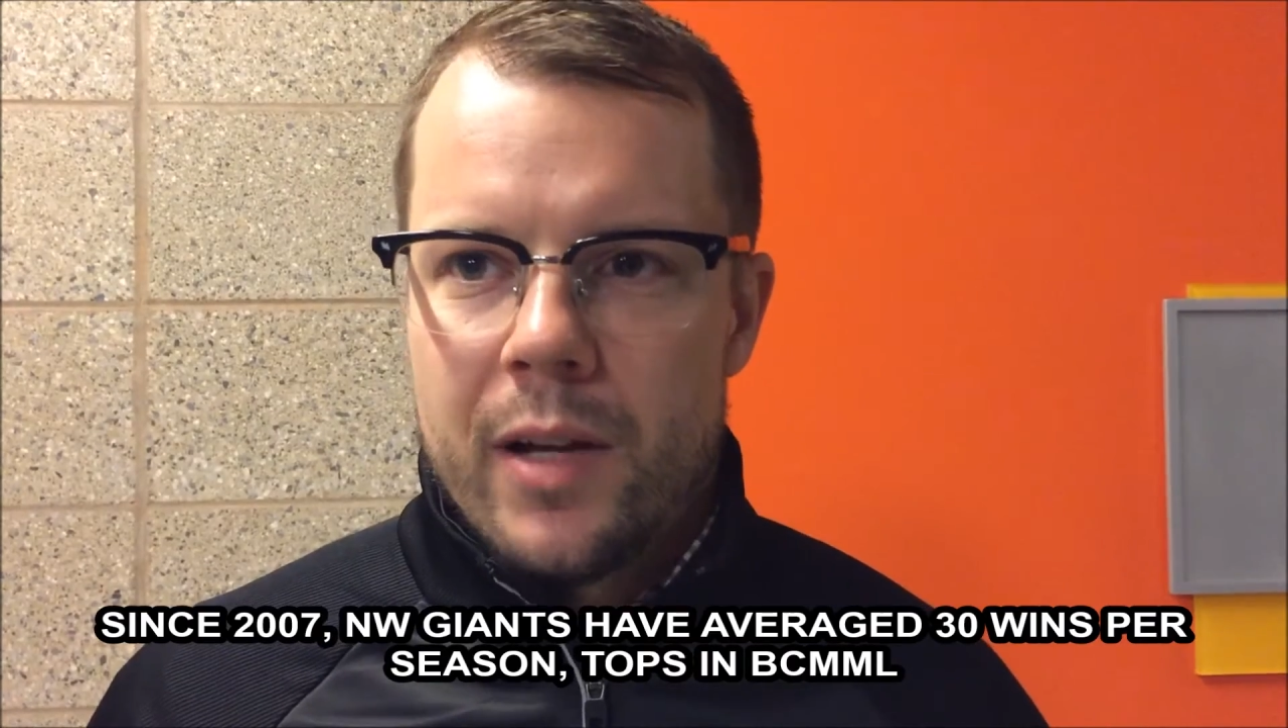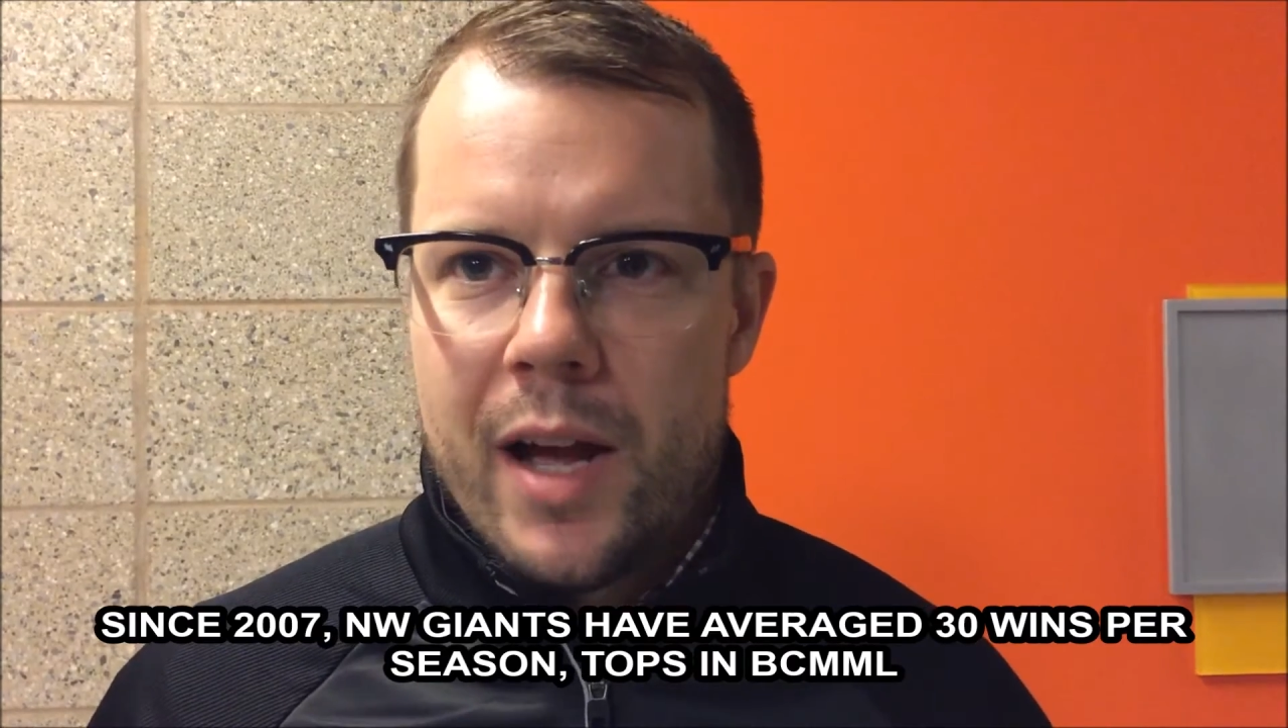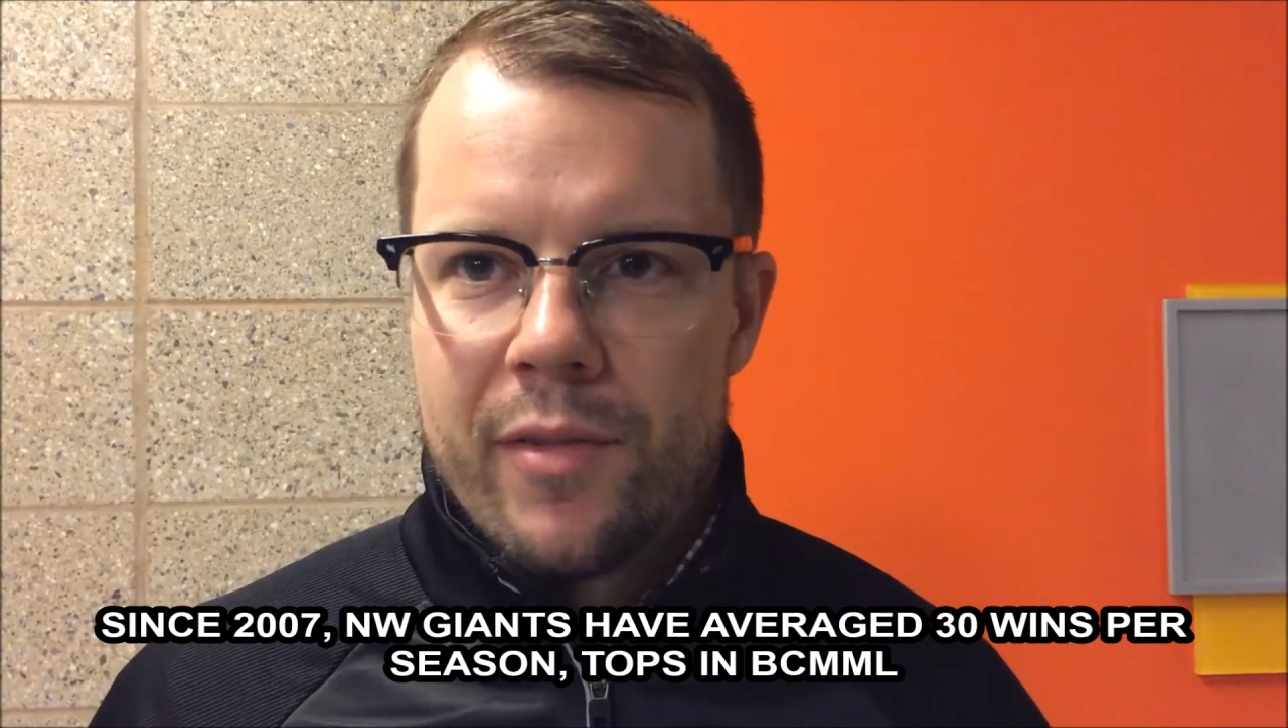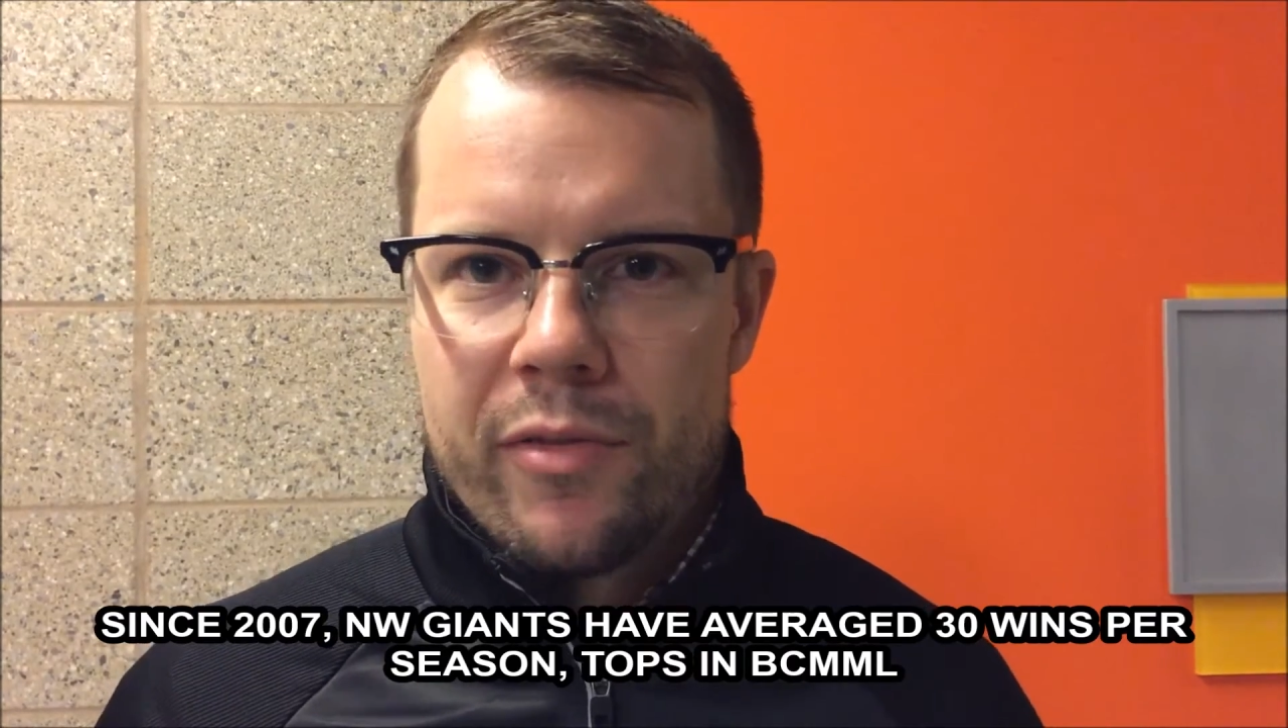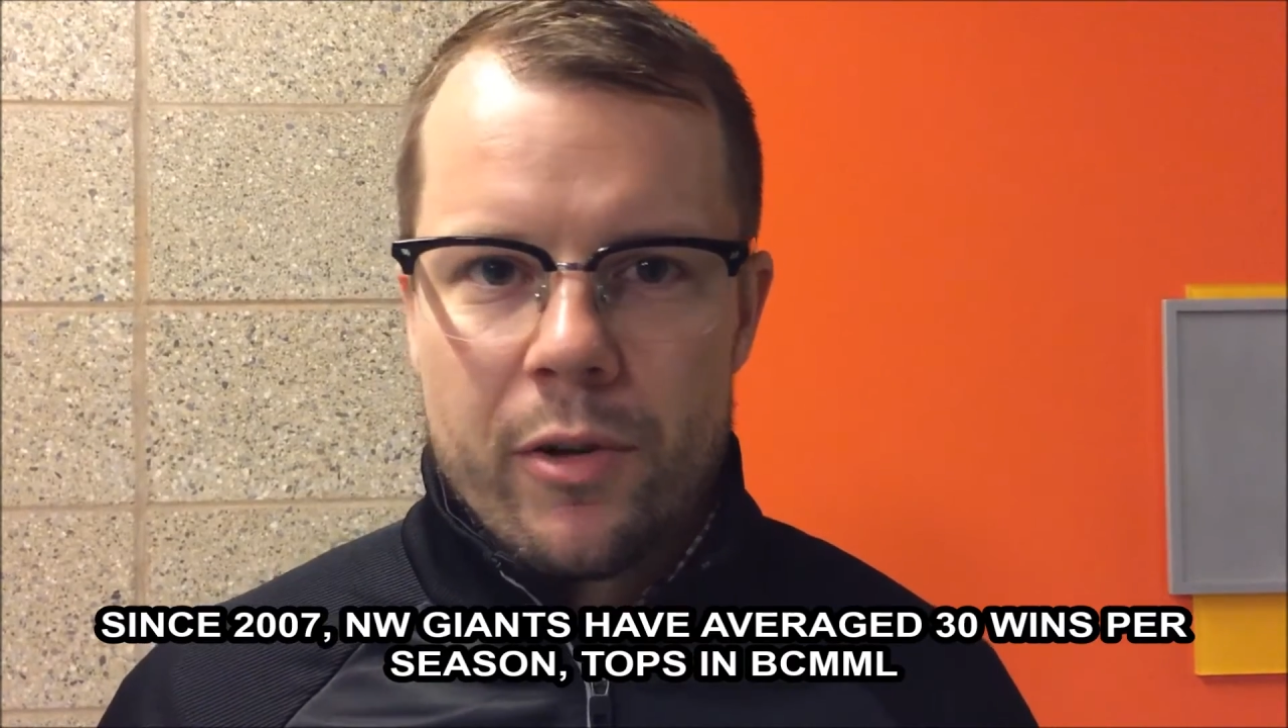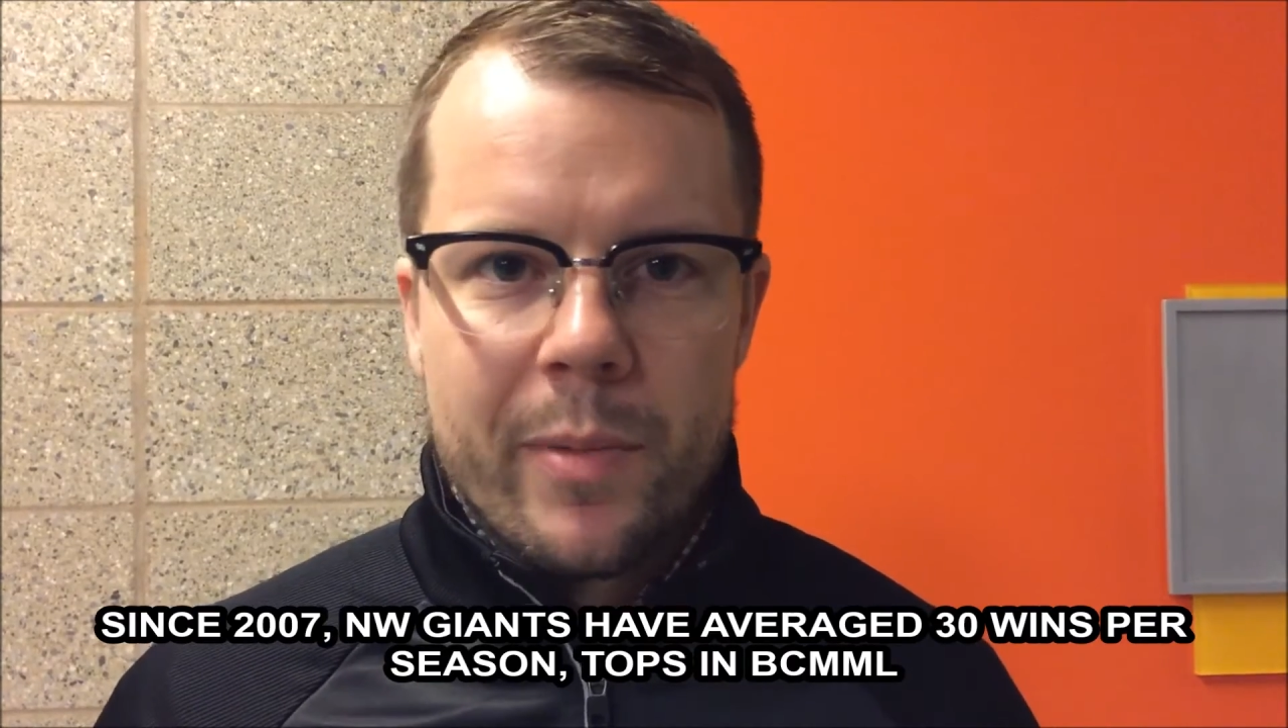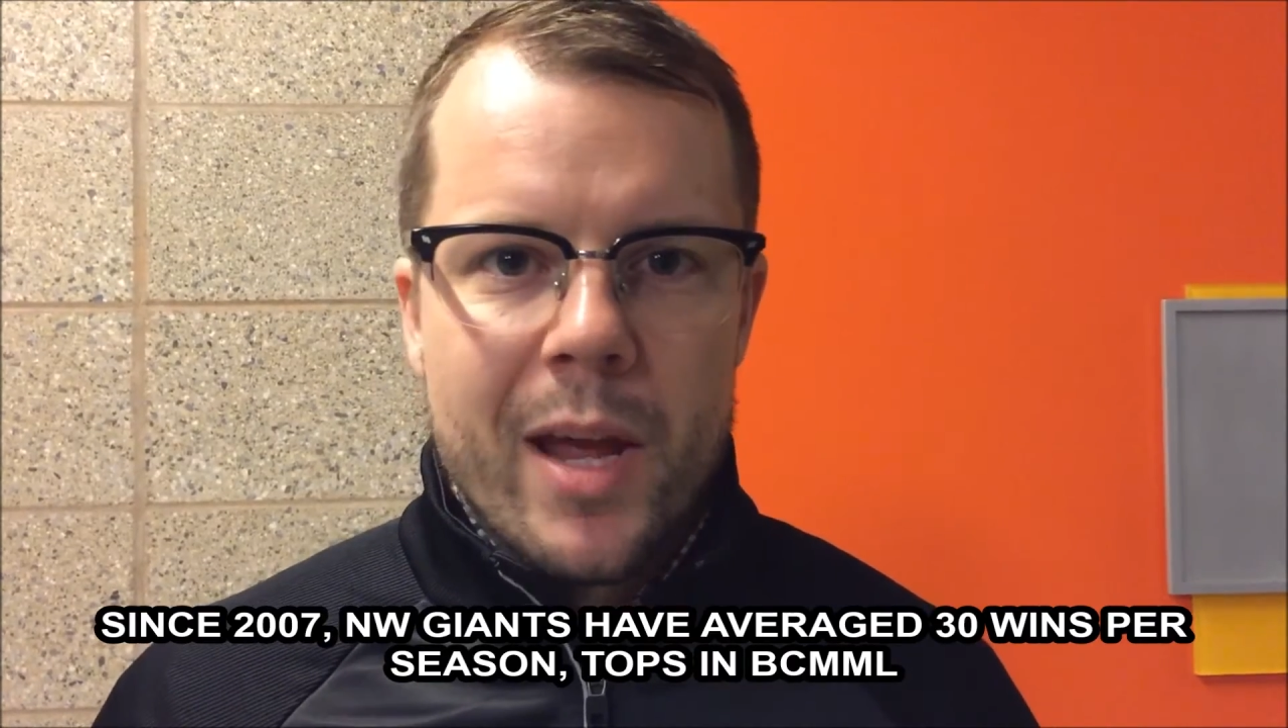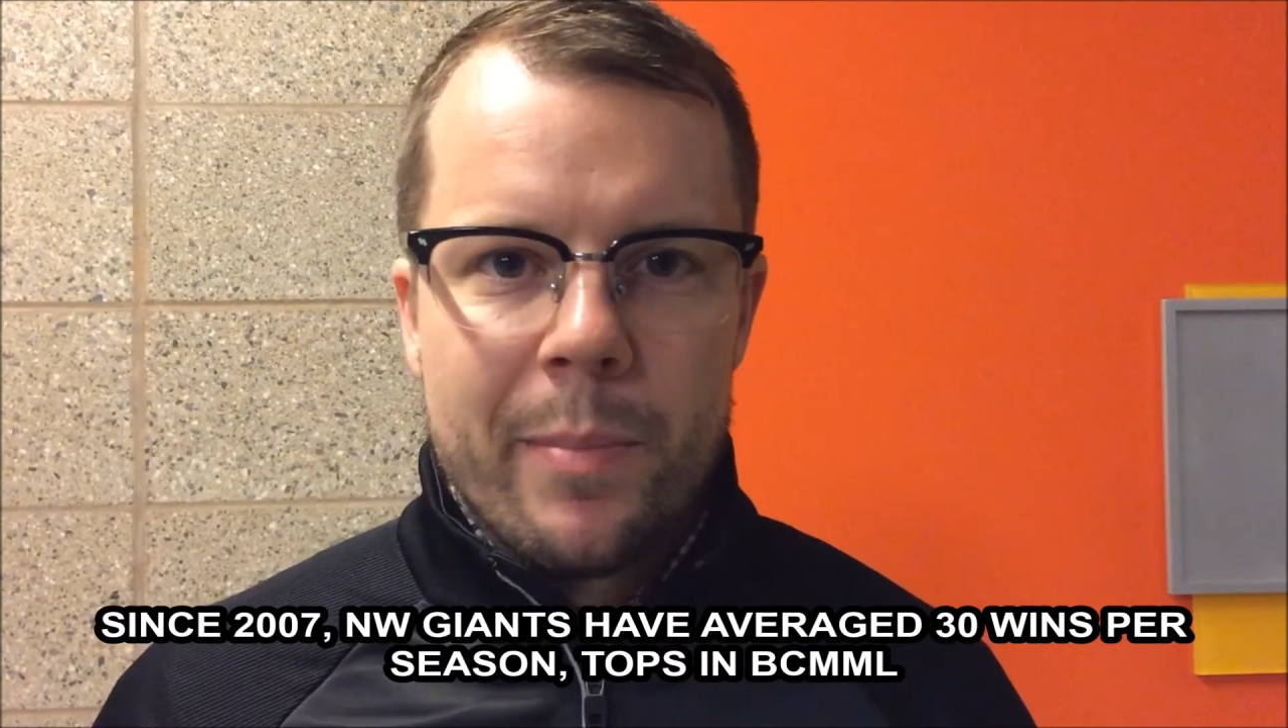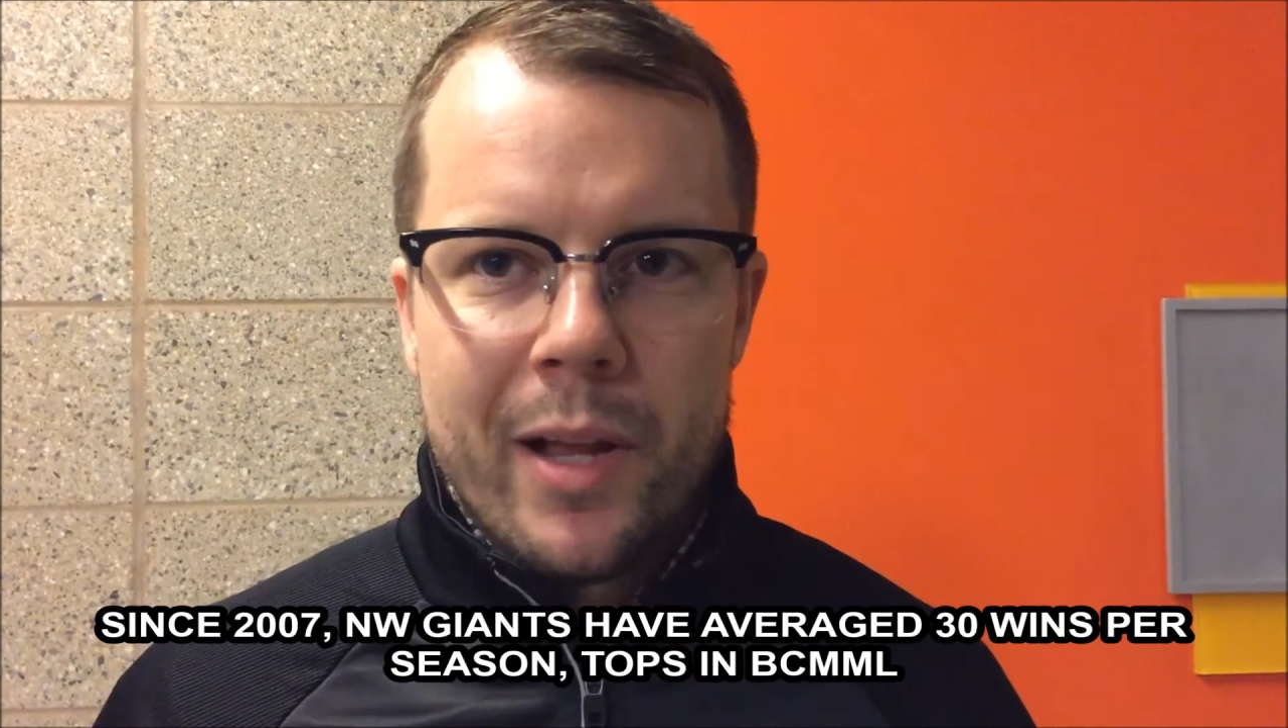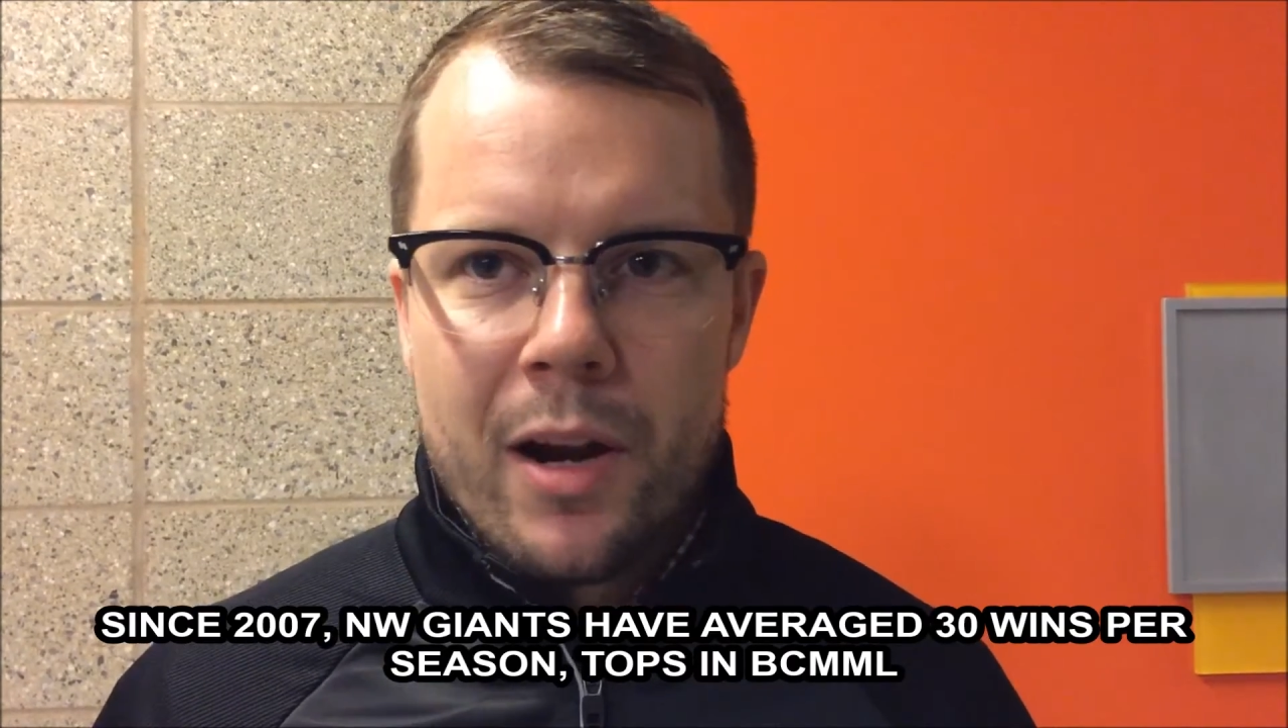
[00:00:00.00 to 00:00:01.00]
have a firm
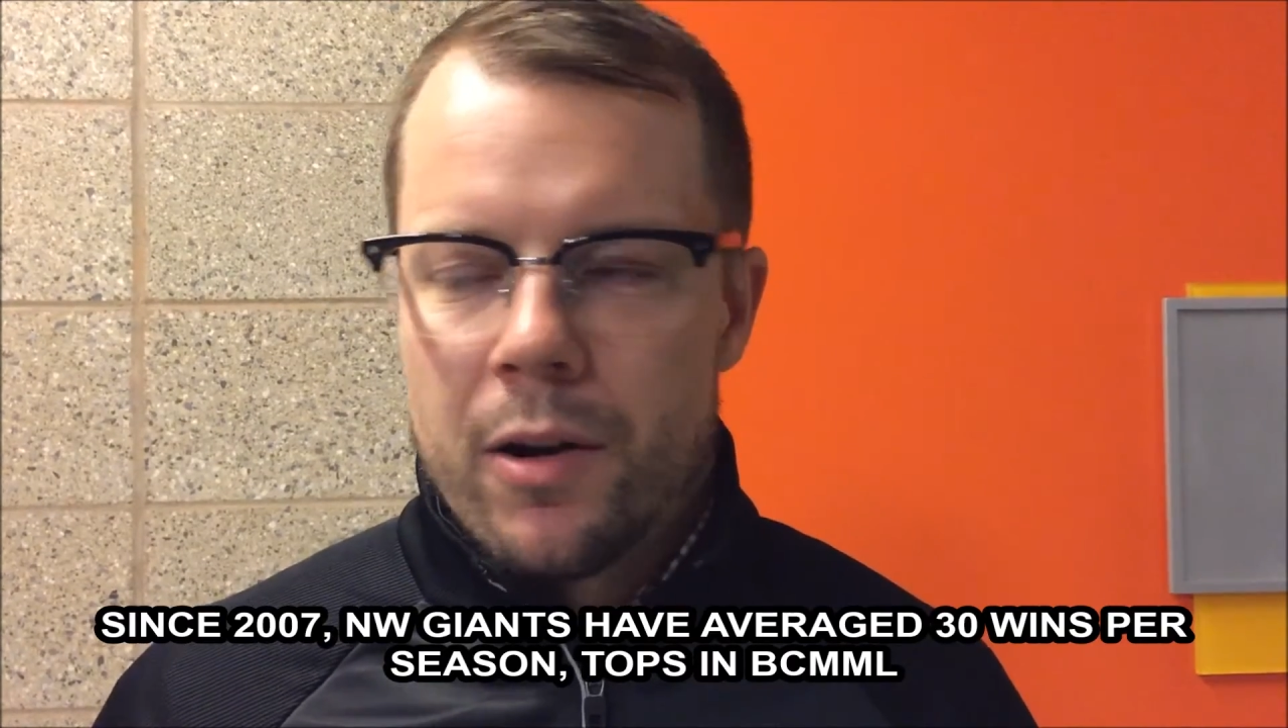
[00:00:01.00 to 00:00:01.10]
game plan